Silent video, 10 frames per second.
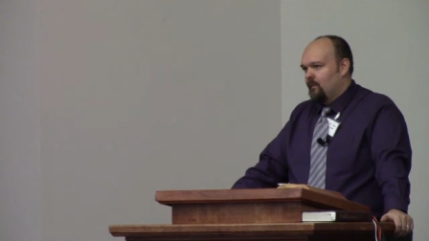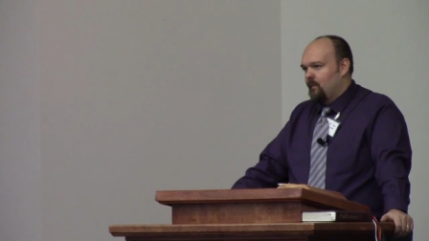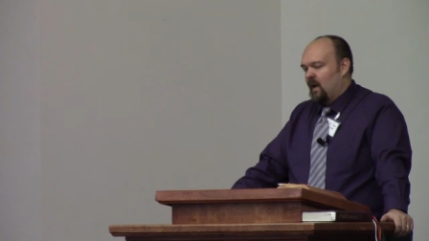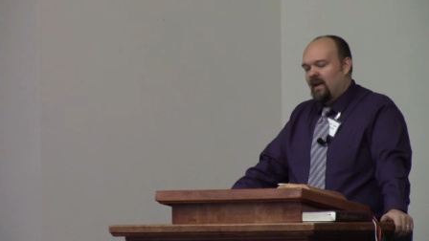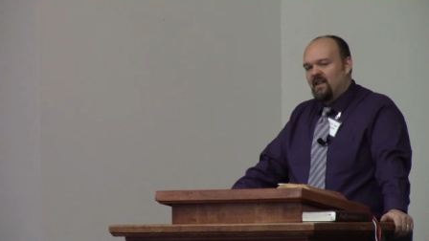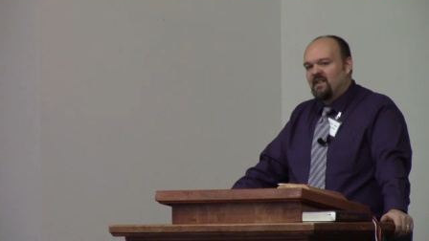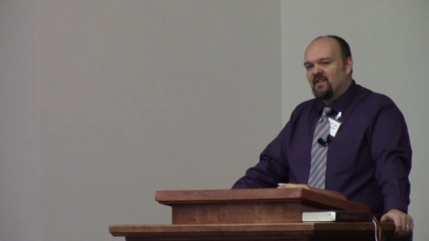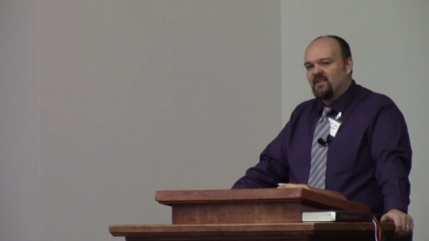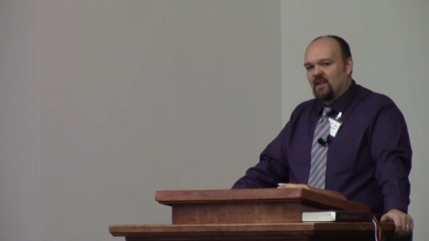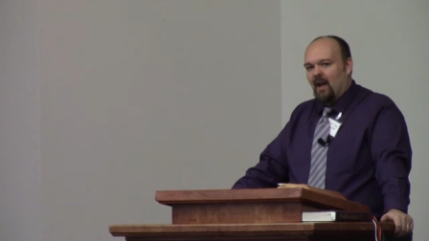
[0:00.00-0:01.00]
And he
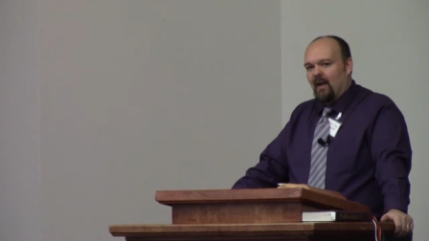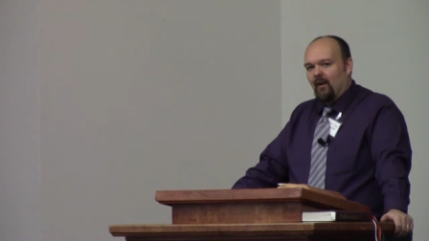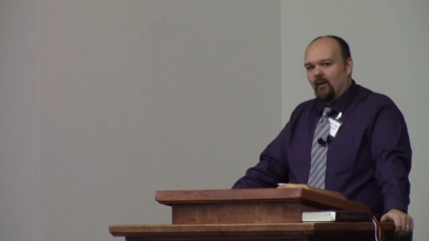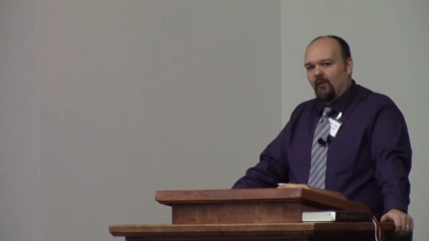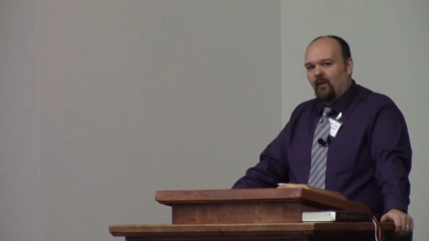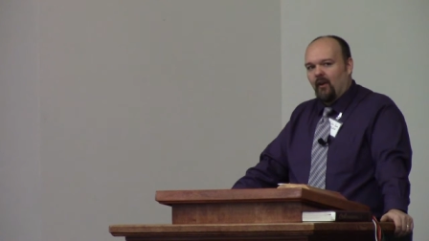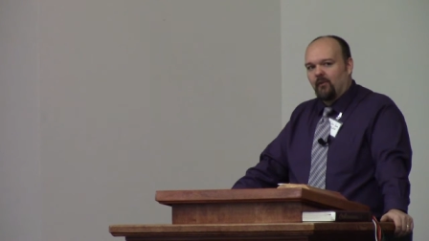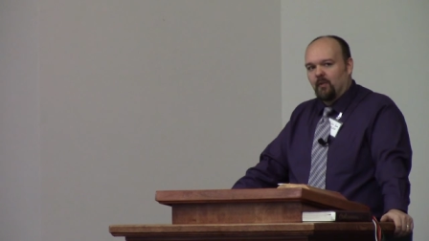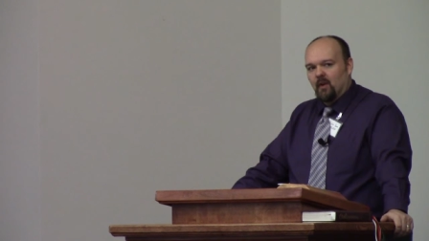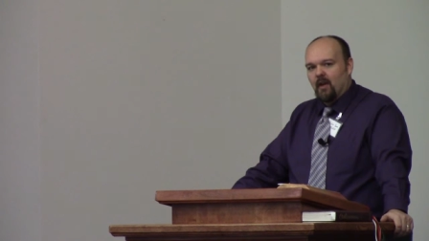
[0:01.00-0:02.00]
desires
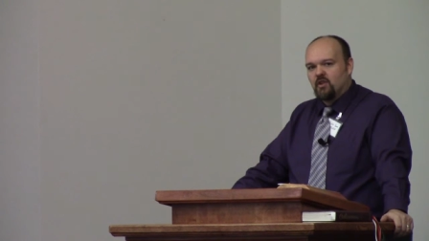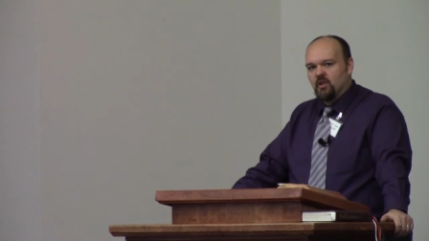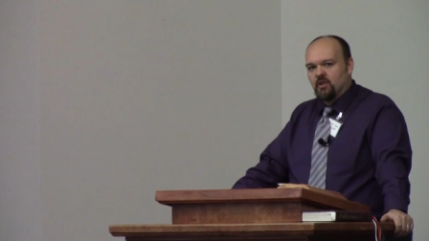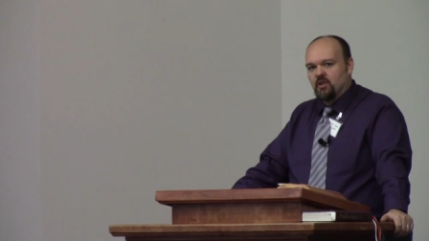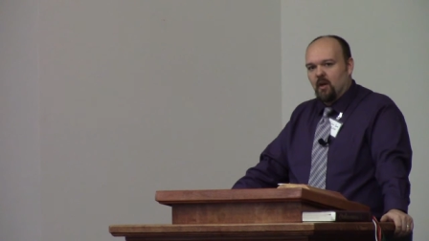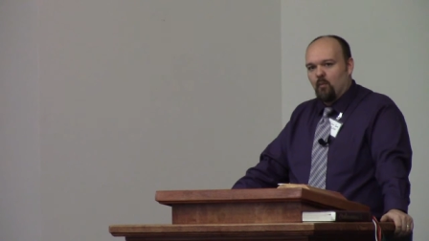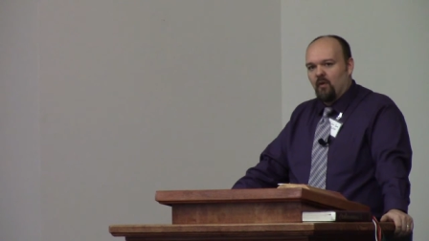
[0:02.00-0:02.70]
his relationship